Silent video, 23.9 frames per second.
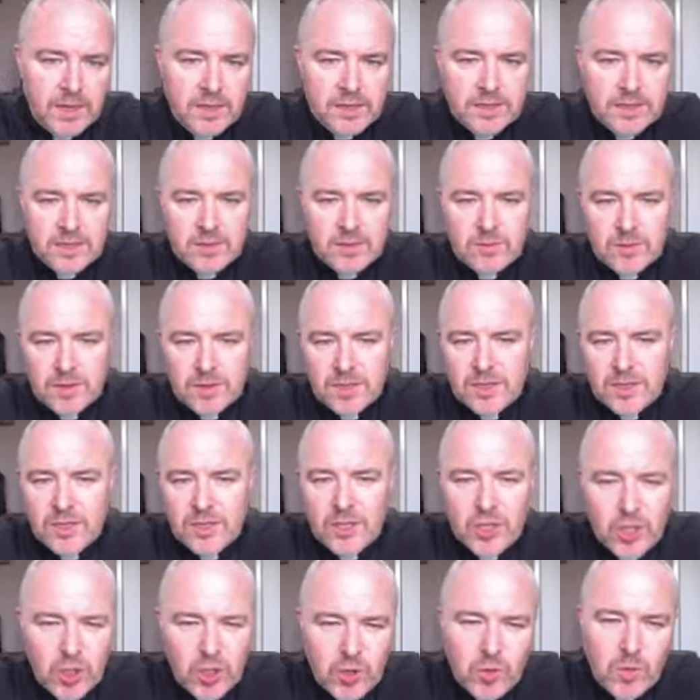Now,
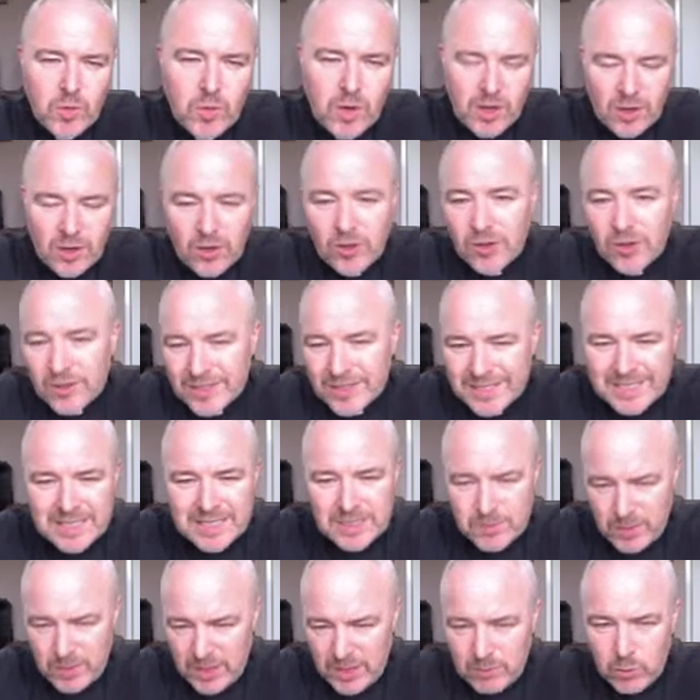who are these
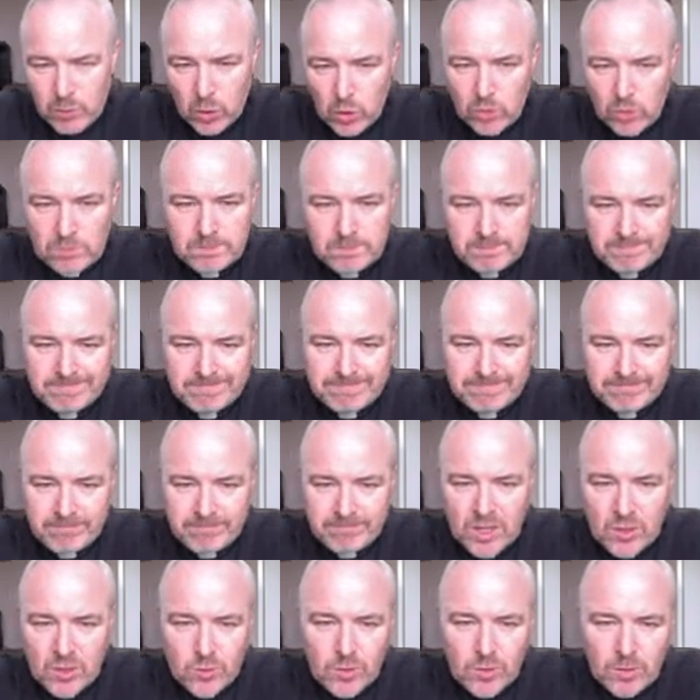people?
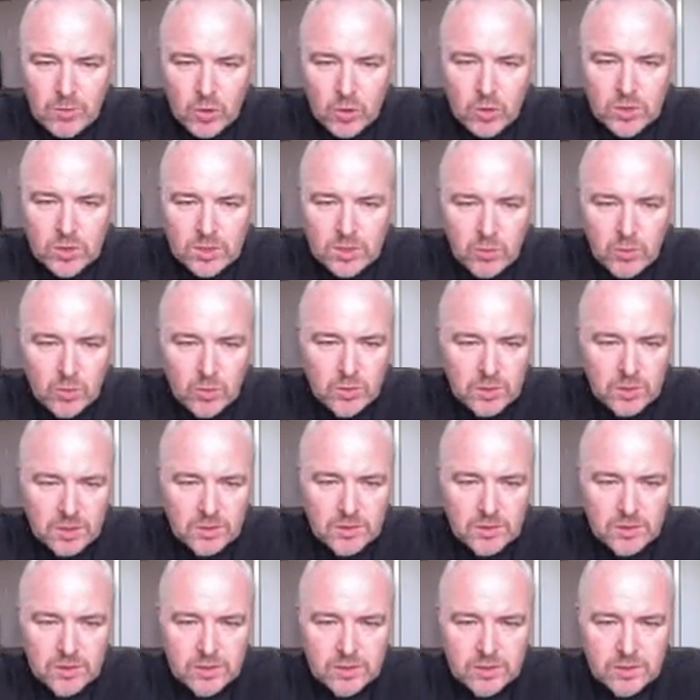Who were Paul's
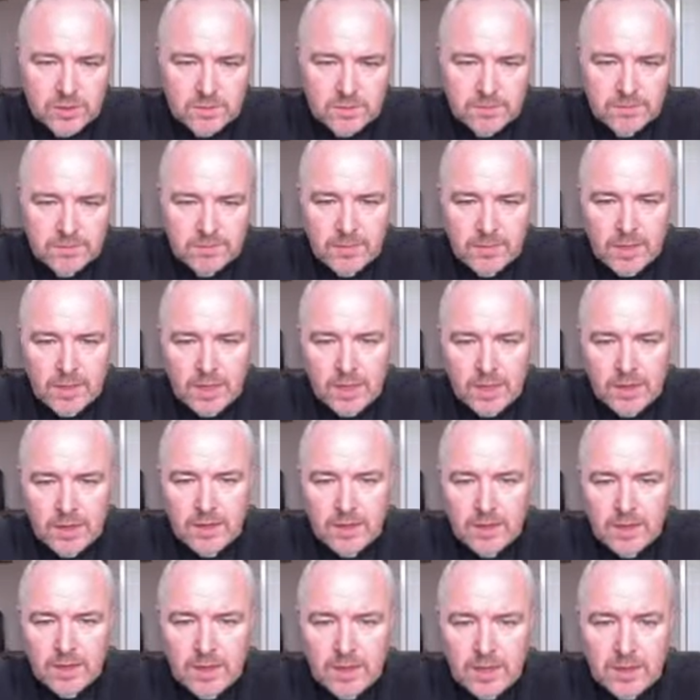opponents?
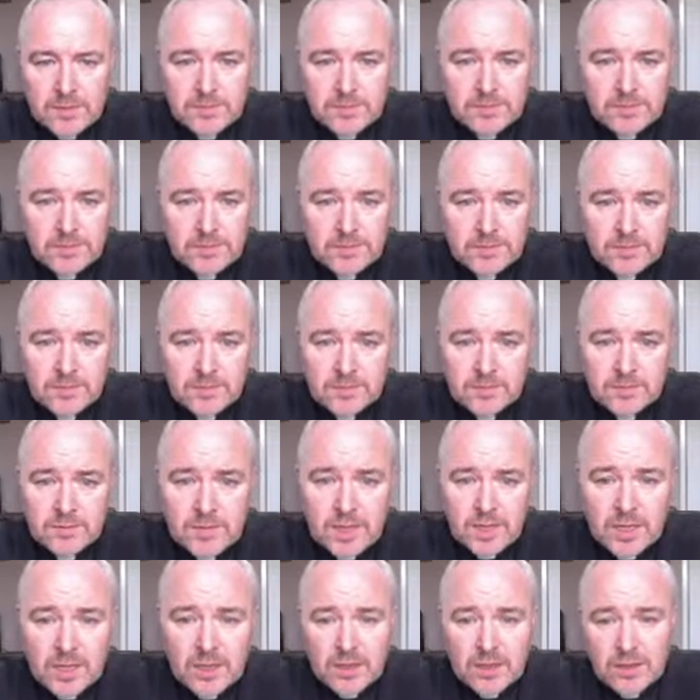And
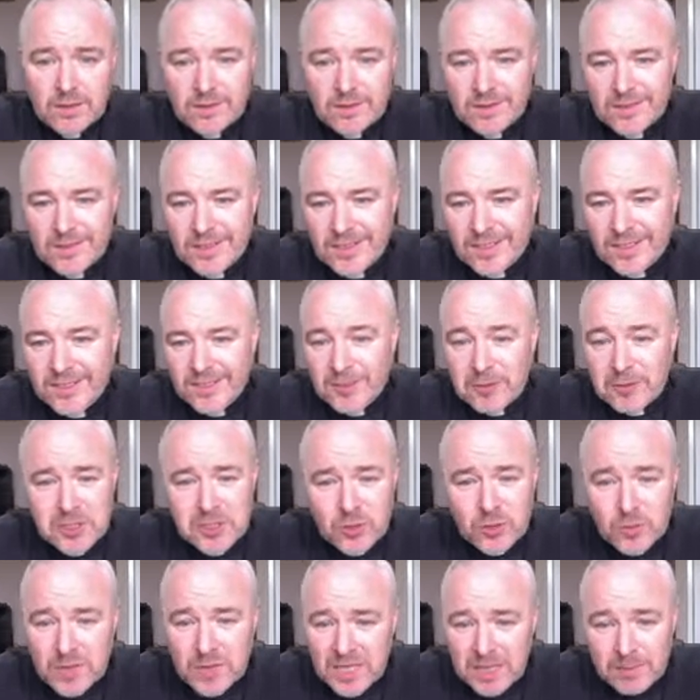there are
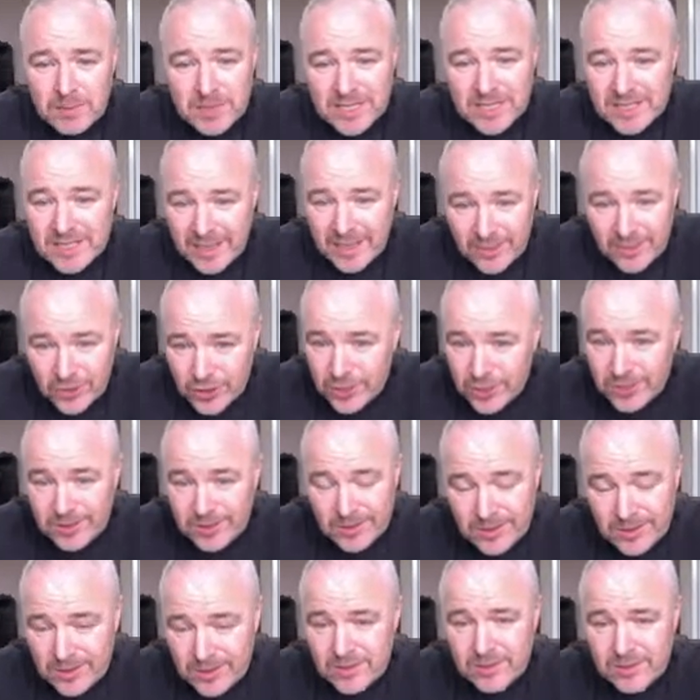so many
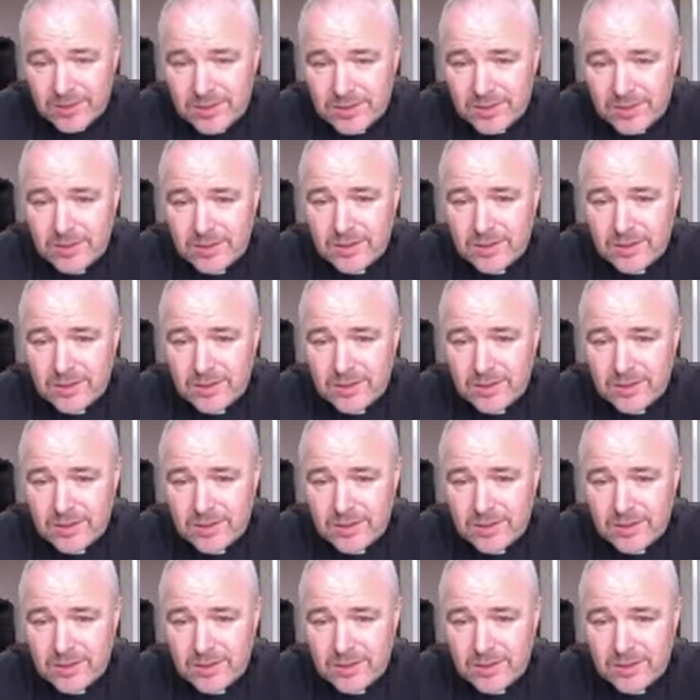potentials.